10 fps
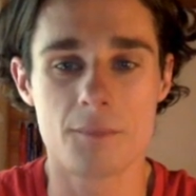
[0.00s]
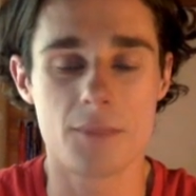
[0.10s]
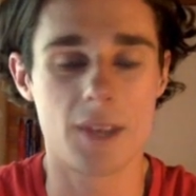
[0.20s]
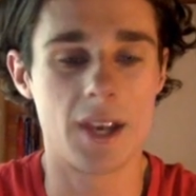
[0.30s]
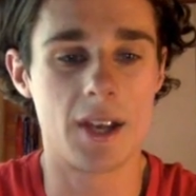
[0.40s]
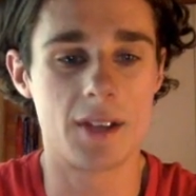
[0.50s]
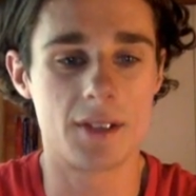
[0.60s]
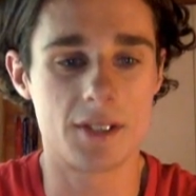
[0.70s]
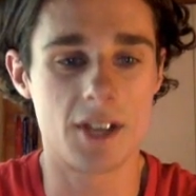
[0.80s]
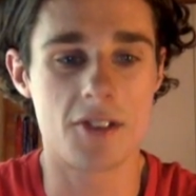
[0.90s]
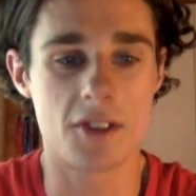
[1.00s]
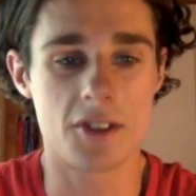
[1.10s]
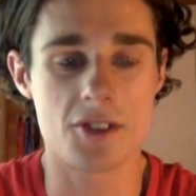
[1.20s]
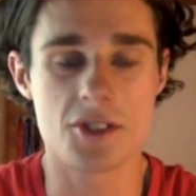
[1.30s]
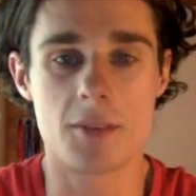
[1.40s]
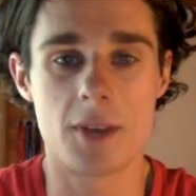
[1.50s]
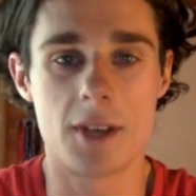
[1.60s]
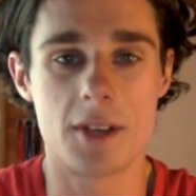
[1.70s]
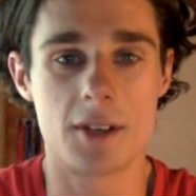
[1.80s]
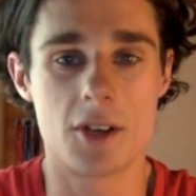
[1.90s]
And, I think there's going to
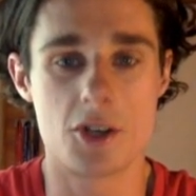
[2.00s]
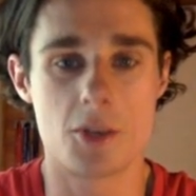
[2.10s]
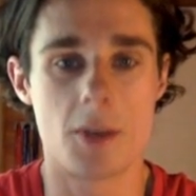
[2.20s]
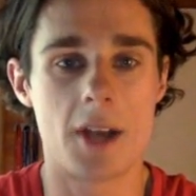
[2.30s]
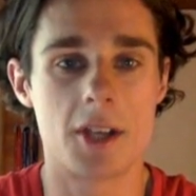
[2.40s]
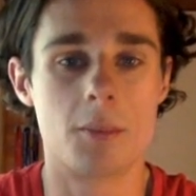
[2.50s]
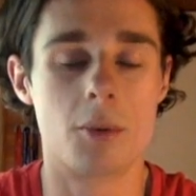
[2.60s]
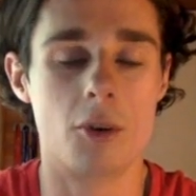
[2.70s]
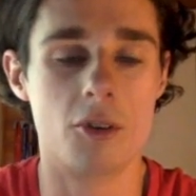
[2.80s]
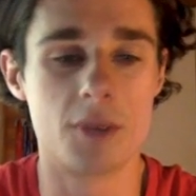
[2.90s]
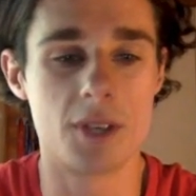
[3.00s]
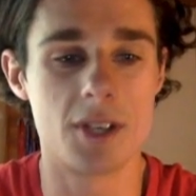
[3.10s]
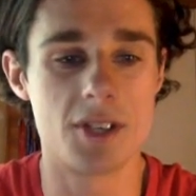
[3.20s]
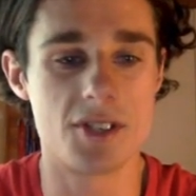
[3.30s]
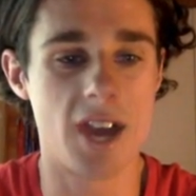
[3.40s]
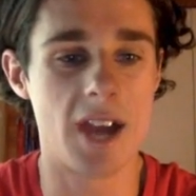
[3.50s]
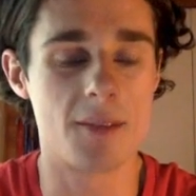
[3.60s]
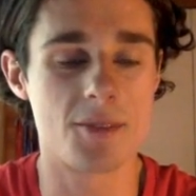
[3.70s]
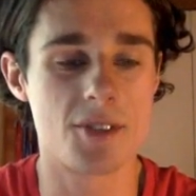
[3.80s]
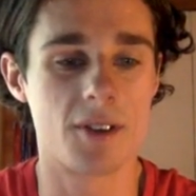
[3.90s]
be a dramatic improvement in his
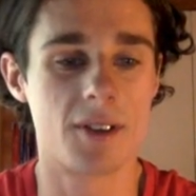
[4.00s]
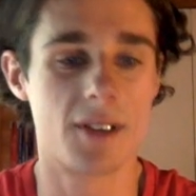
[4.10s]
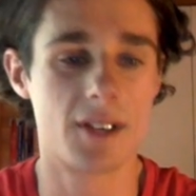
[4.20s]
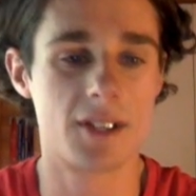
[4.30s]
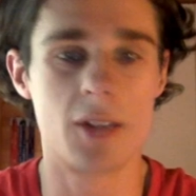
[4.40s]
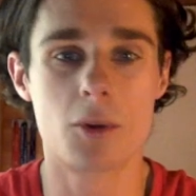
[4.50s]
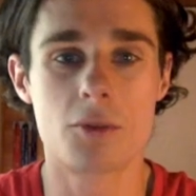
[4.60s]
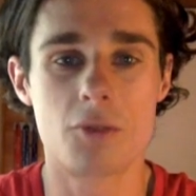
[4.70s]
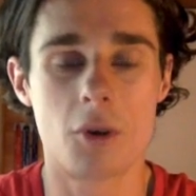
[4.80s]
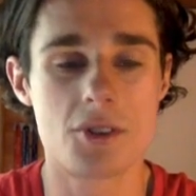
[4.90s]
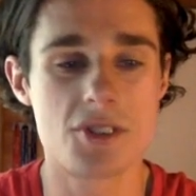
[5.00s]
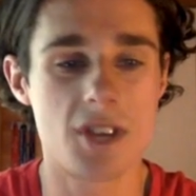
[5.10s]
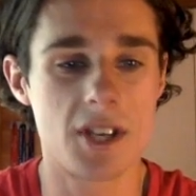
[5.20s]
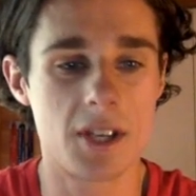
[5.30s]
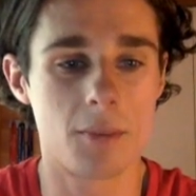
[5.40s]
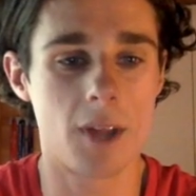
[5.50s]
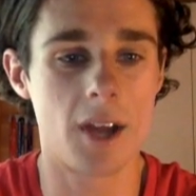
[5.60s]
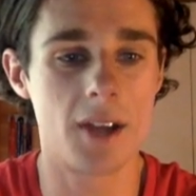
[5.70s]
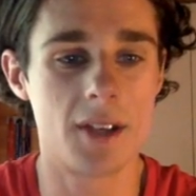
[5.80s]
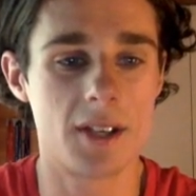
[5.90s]
game. So, looking forward to seeing him
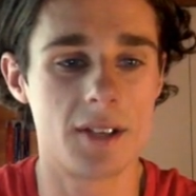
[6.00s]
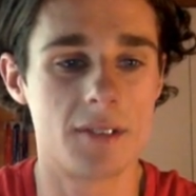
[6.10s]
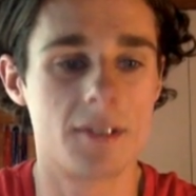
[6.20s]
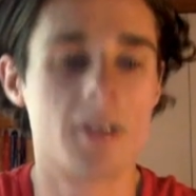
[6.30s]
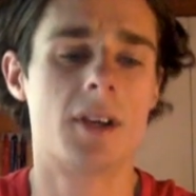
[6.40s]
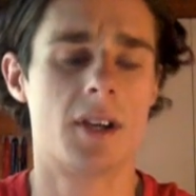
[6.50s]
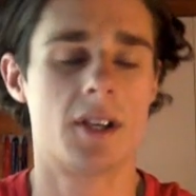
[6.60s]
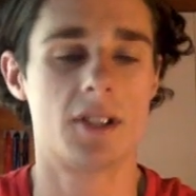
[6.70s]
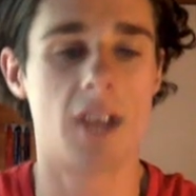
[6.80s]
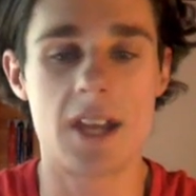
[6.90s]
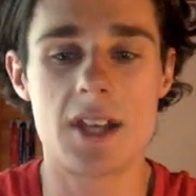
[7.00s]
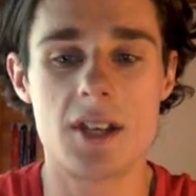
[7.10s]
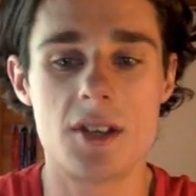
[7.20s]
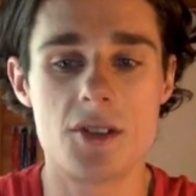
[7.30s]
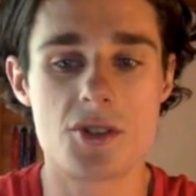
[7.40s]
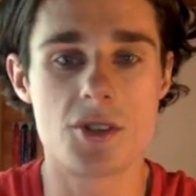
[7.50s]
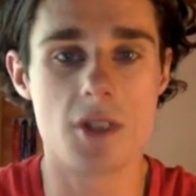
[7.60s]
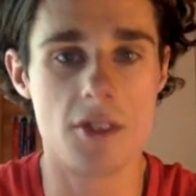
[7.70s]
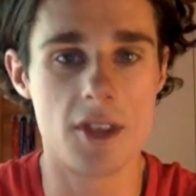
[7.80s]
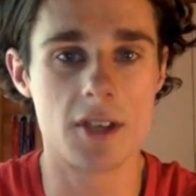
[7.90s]
play. And, he is
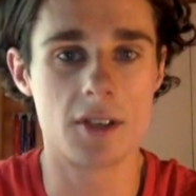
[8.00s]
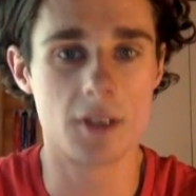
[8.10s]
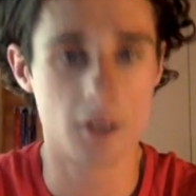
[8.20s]
the